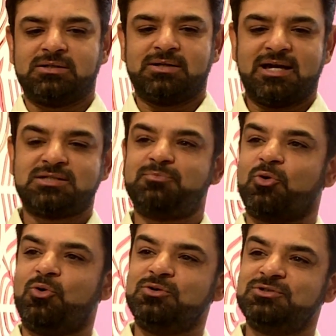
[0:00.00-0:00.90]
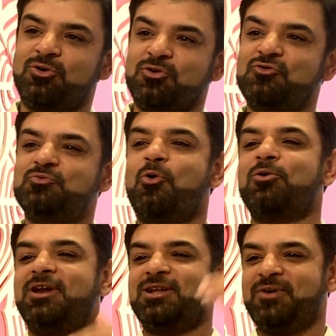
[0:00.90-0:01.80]
as pros, you've
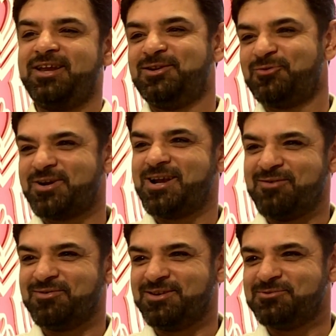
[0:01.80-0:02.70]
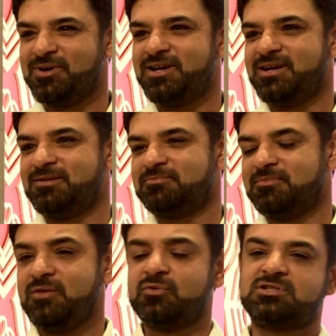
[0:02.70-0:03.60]
spoken at a very different level, where
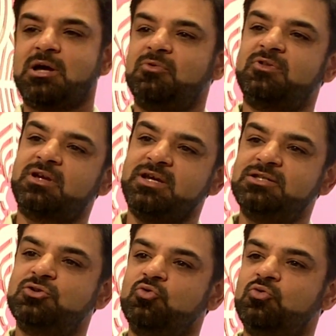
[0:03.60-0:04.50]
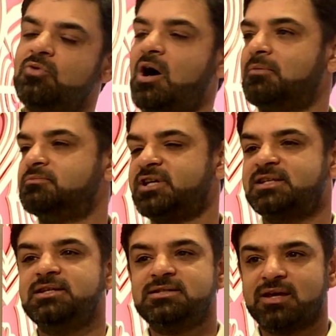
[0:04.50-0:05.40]
even some of the kids who are
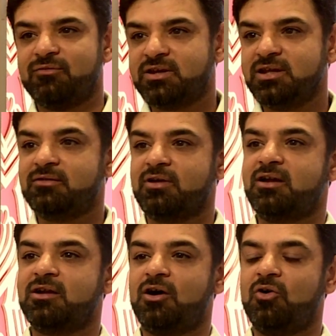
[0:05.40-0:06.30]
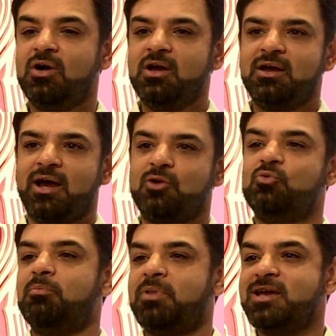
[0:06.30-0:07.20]
16, 17 right now and
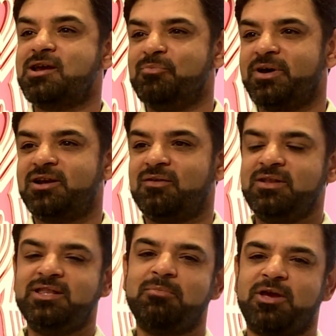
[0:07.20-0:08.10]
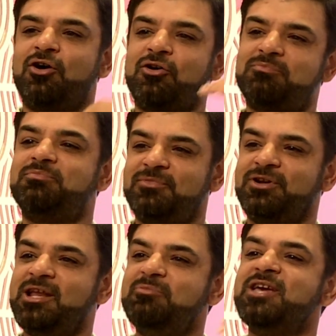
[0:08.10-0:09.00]
who are playing competitively, they may not
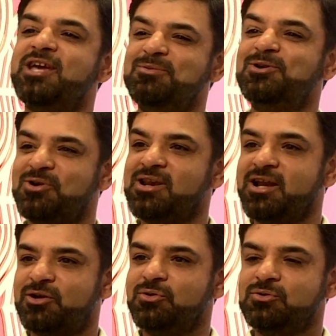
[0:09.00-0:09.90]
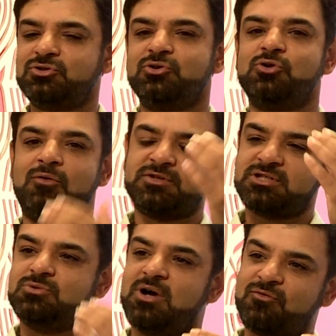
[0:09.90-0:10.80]
really be able to relate to you. So you
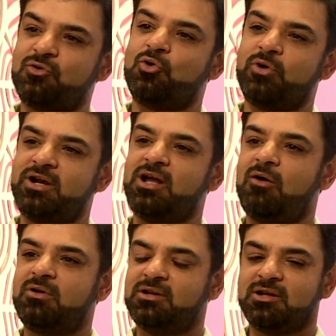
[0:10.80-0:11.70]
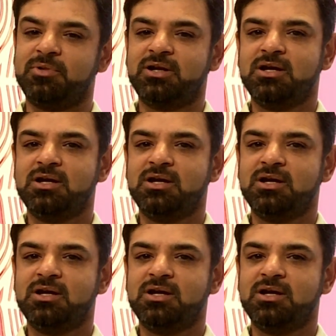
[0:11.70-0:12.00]
obviously have to tone it down a little bit.